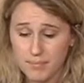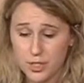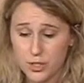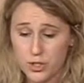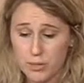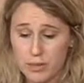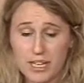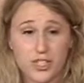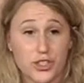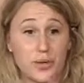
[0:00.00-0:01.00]
you just want to
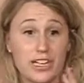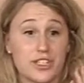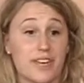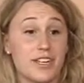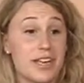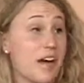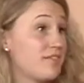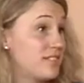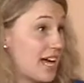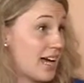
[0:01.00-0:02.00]
make sure you actually have
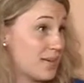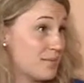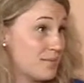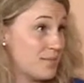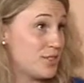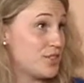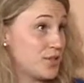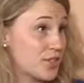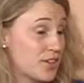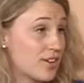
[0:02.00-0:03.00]
enough time to do
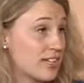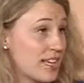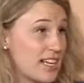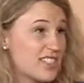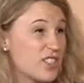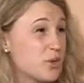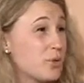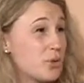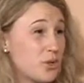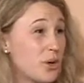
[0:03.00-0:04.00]
your gardening activity.
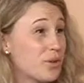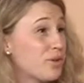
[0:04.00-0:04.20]
You want to